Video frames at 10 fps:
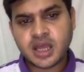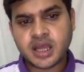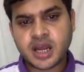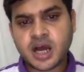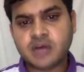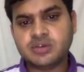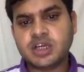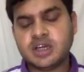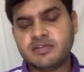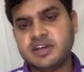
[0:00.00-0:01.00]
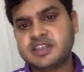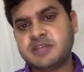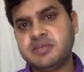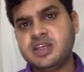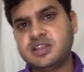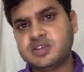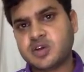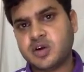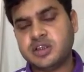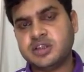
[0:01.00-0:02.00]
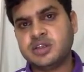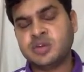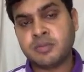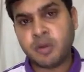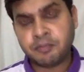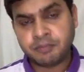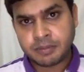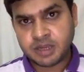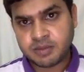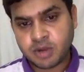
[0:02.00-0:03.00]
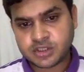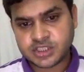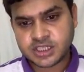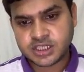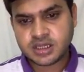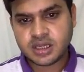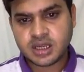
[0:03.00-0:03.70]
and how the conflicts are being resolved into the public blockchain